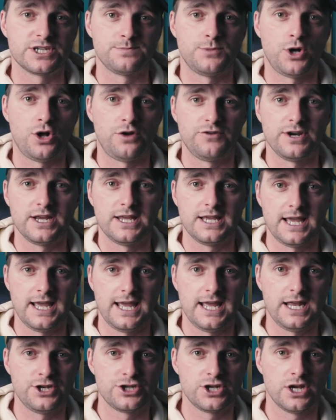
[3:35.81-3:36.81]
SmallRig
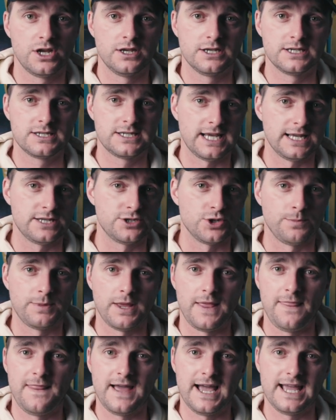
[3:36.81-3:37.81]
Cage
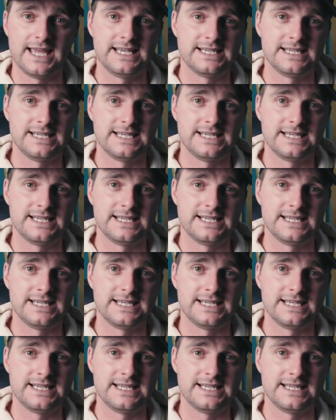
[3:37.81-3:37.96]
setup, and that